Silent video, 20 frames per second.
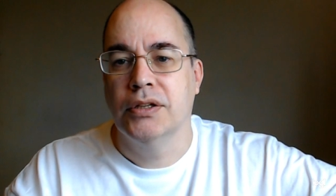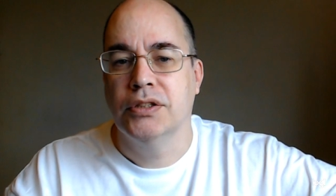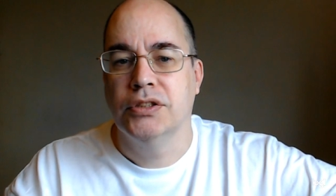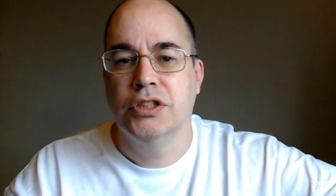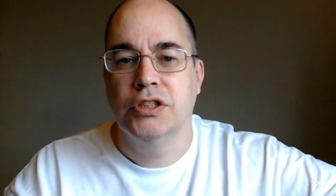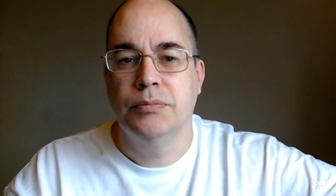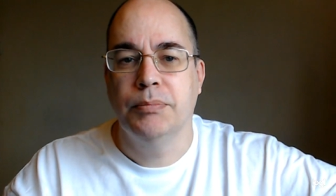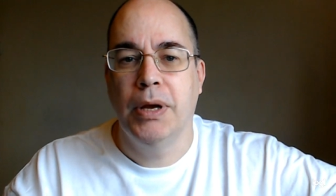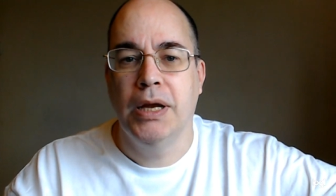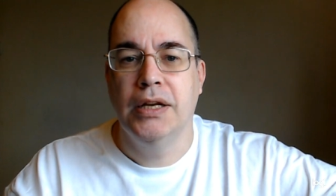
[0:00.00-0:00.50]

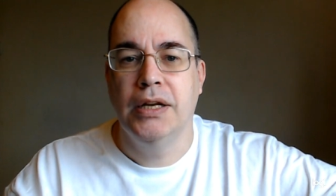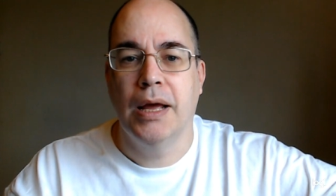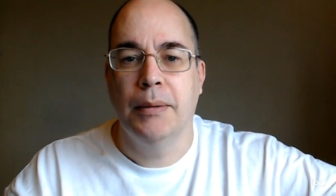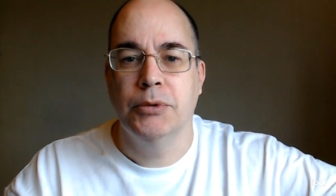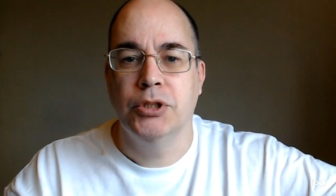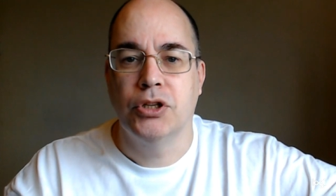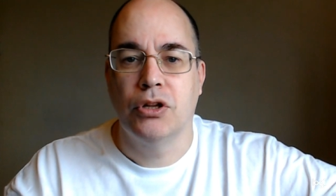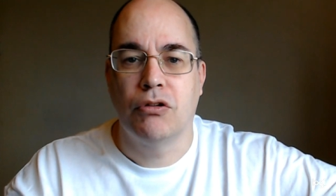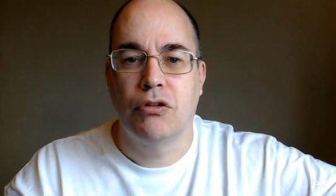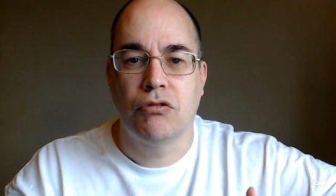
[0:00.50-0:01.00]
This may damage
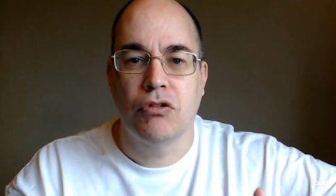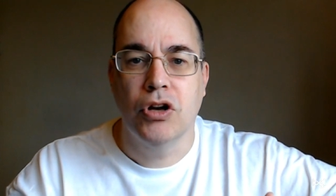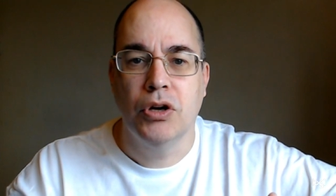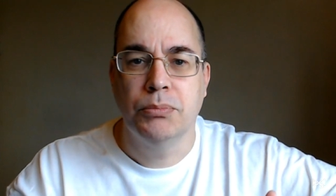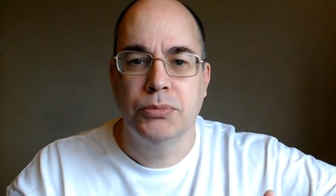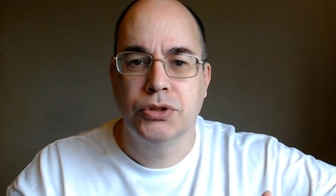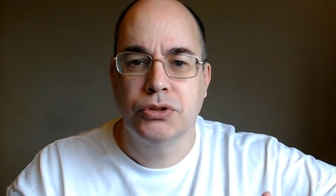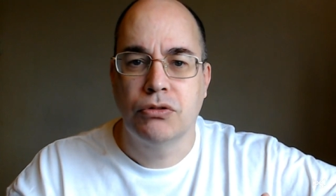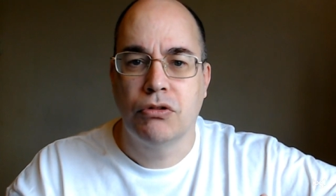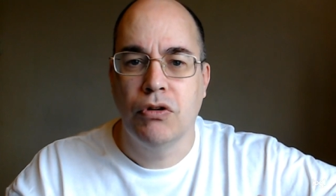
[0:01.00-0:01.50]
the
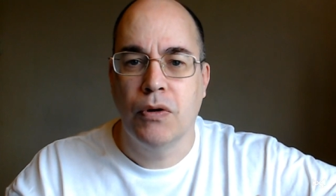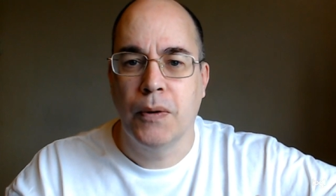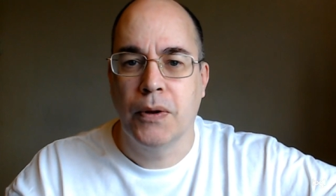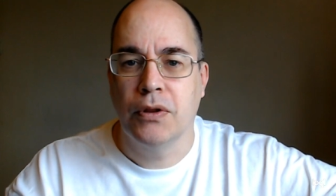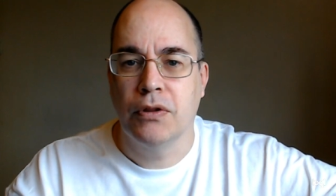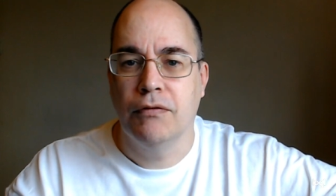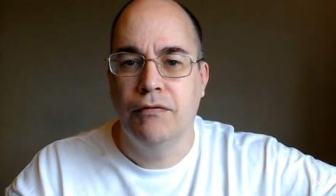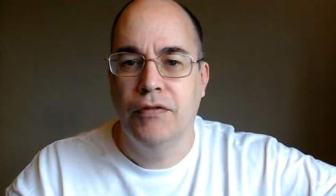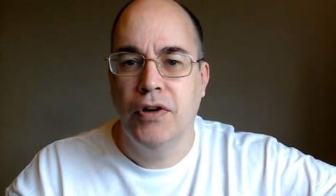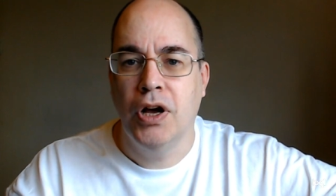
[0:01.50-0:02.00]
crops growing on the
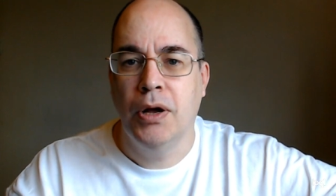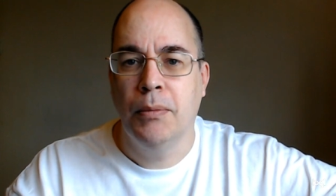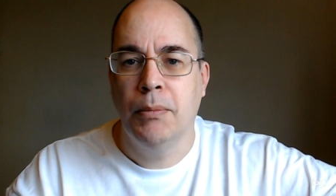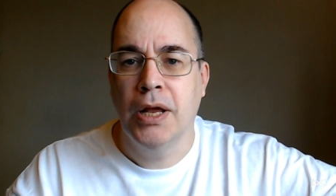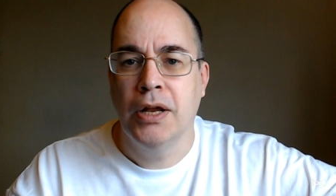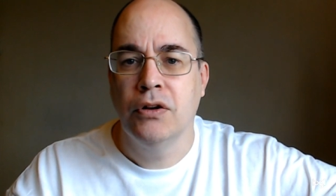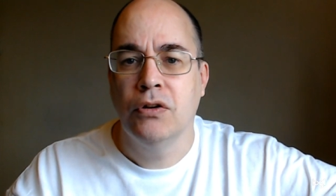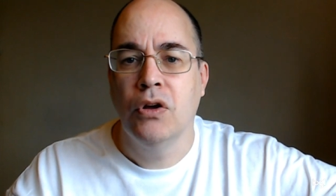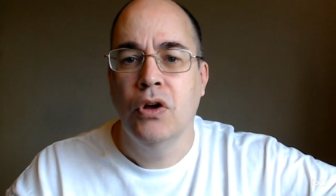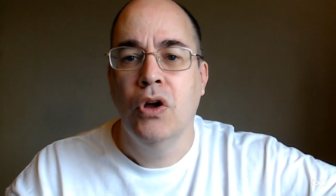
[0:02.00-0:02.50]

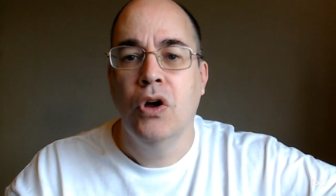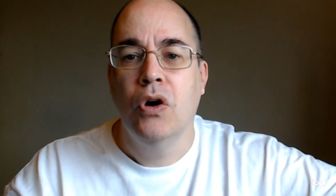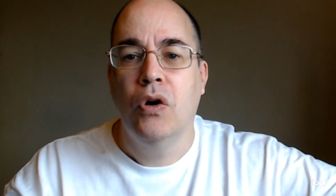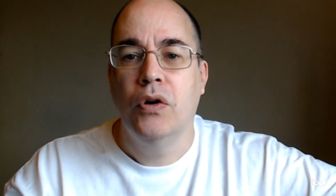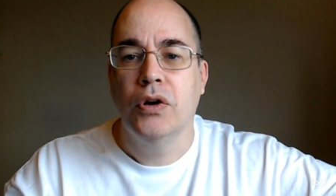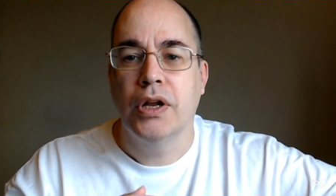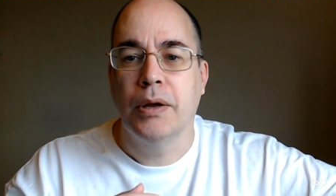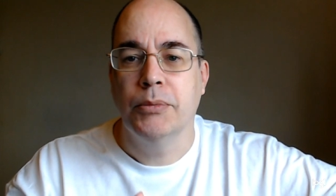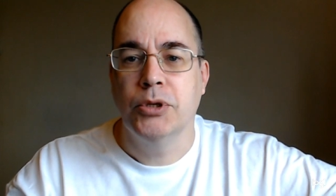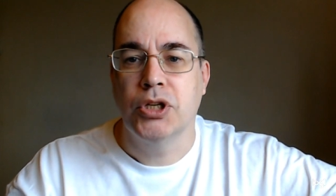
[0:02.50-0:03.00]
farmland, or
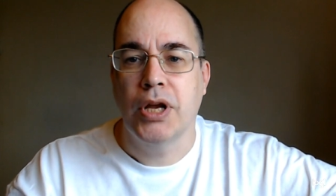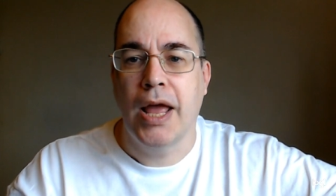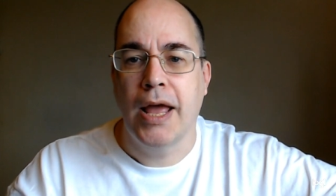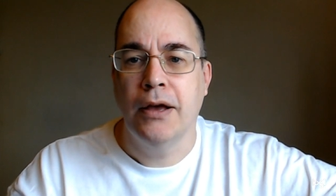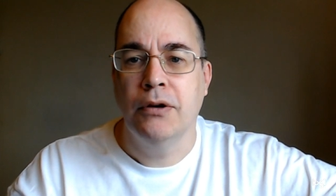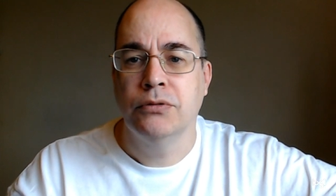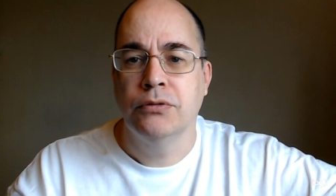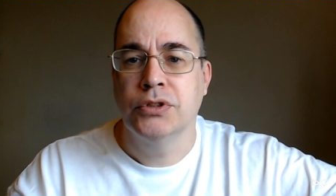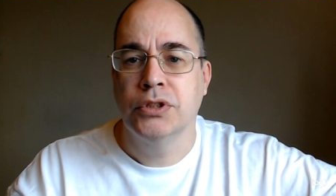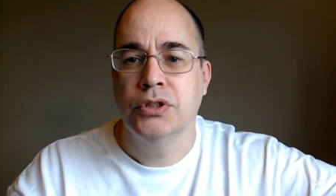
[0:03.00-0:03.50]
damage
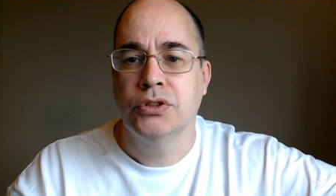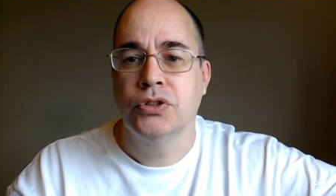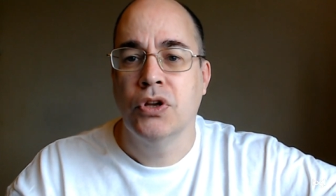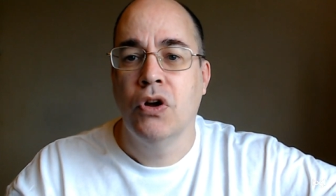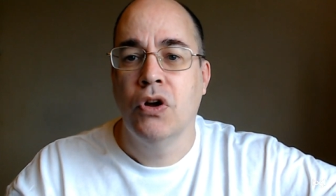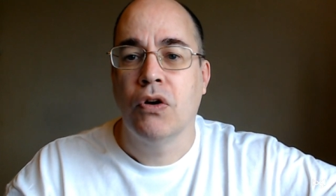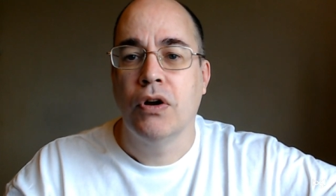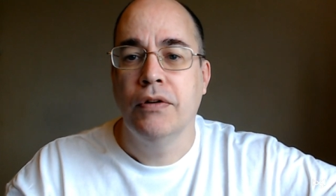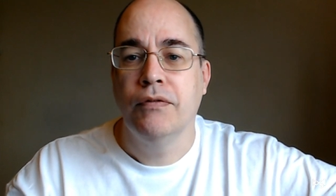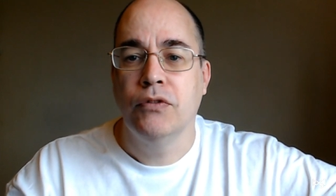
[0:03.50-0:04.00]
houses,
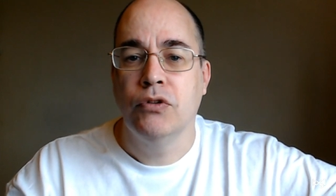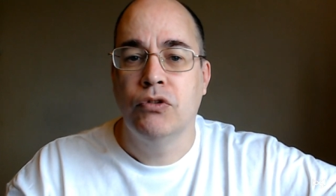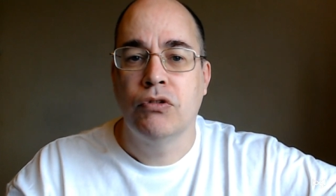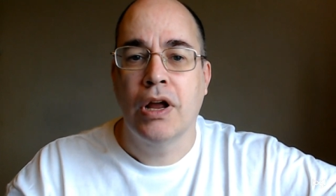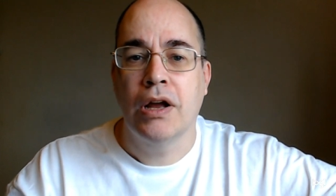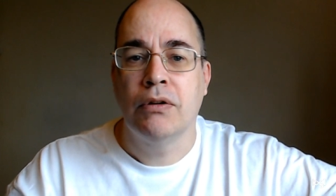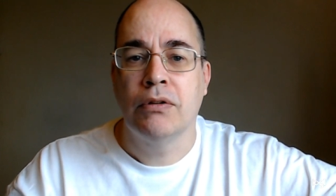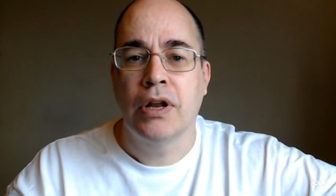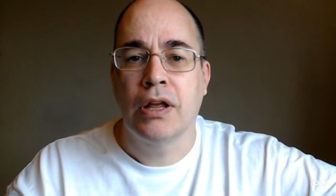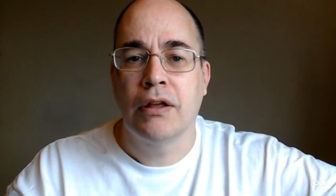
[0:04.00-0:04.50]
or even
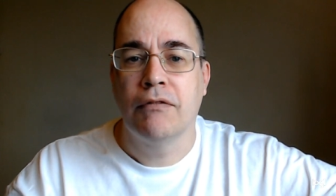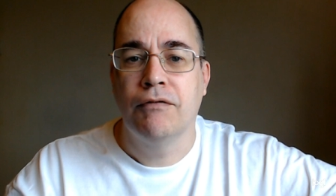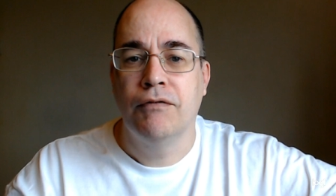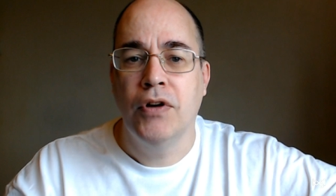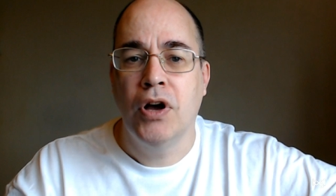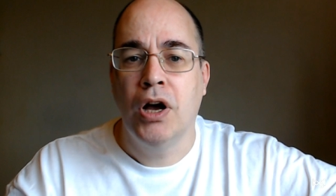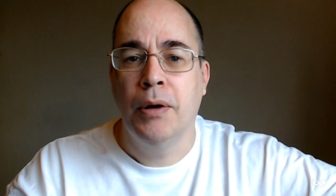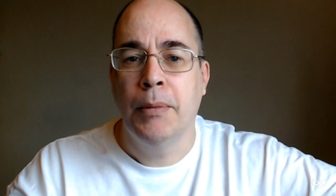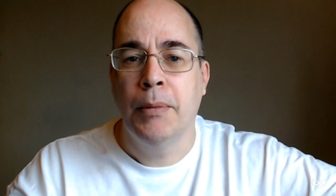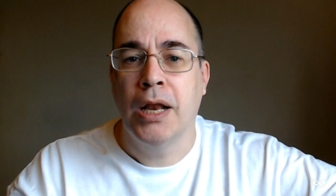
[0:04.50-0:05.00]
drowning
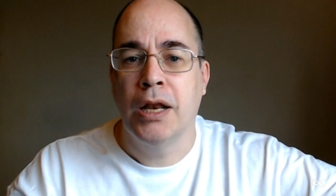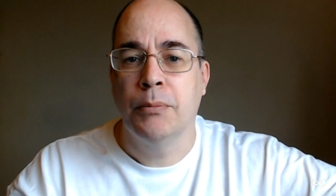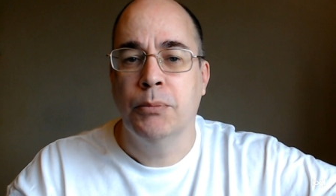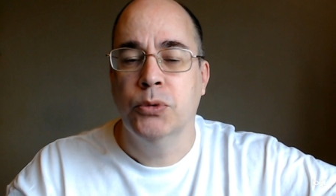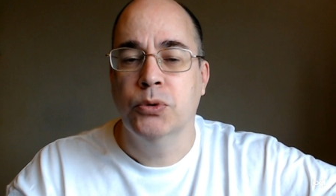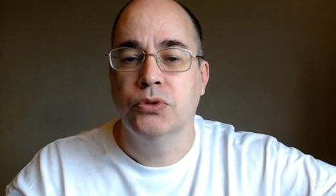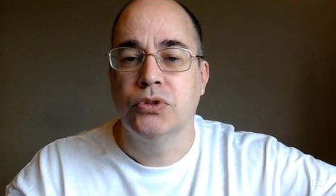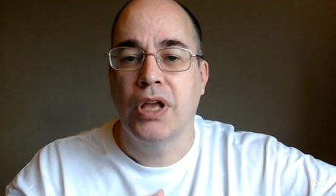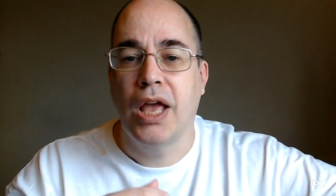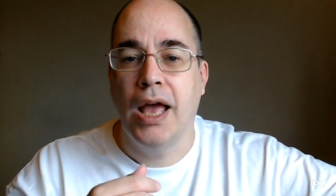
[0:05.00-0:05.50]
farm
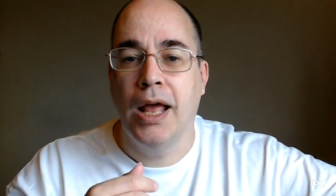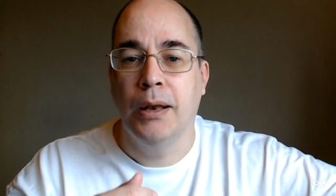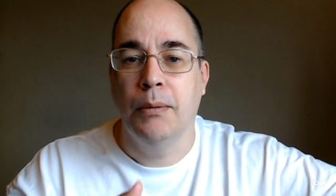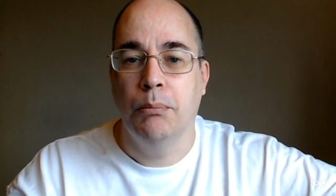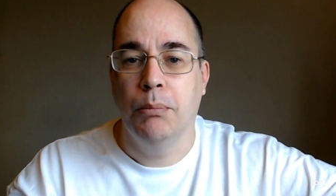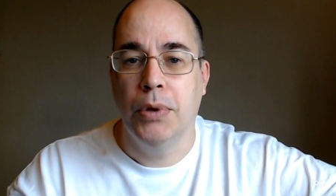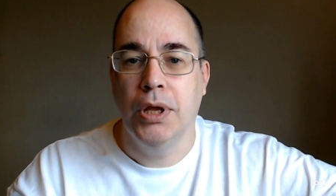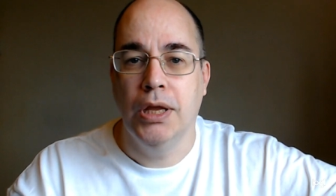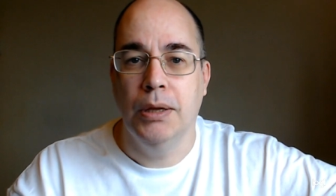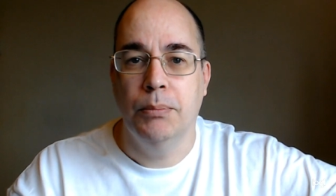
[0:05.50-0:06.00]
animals and
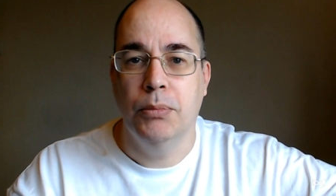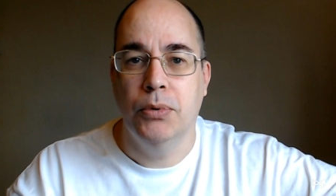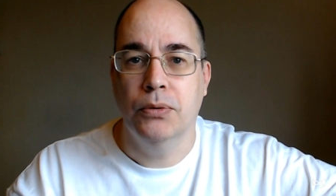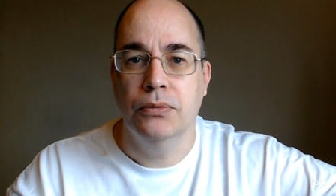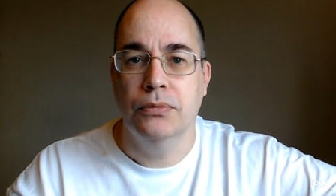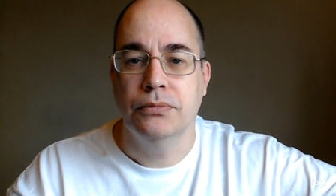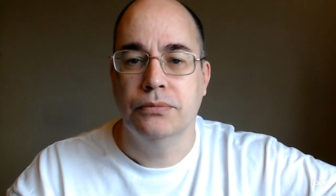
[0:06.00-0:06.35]
people.